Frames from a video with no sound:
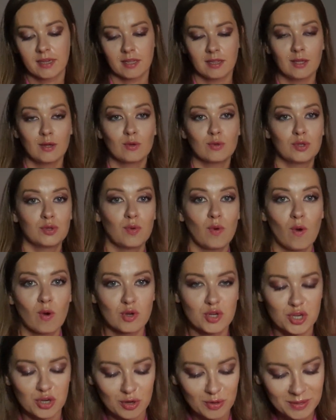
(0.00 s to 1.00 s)
Hello to
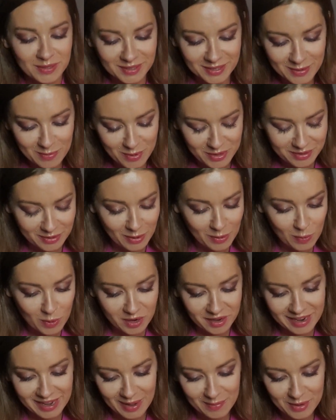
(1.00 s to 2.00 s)
Osho with
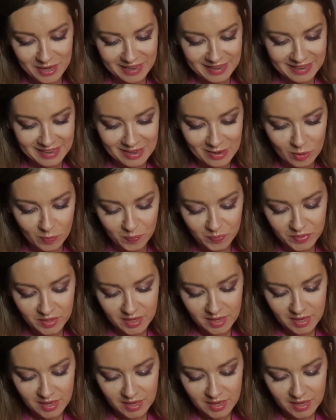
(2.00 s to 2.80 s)
overcoming ego.